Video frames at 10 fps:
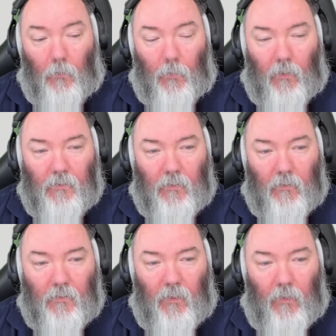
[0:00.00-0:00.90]
And it'd be nice
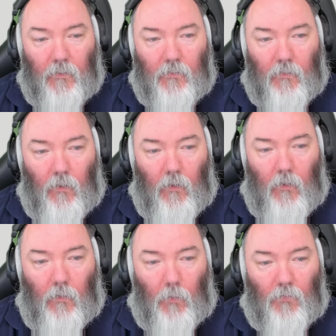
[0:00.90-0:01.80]
to get the skates,
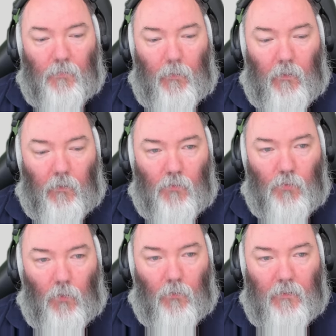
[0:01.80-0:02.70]
both speed and
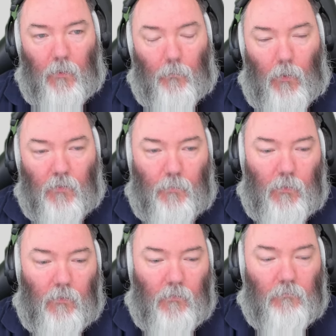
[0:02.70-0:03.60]
control, in the same
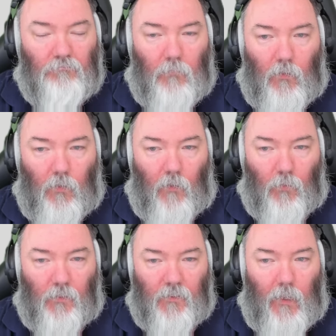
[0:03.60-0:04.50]
box, but
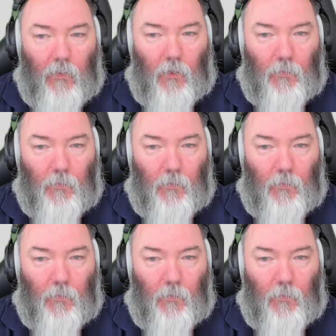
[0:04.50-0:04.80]
no one does that.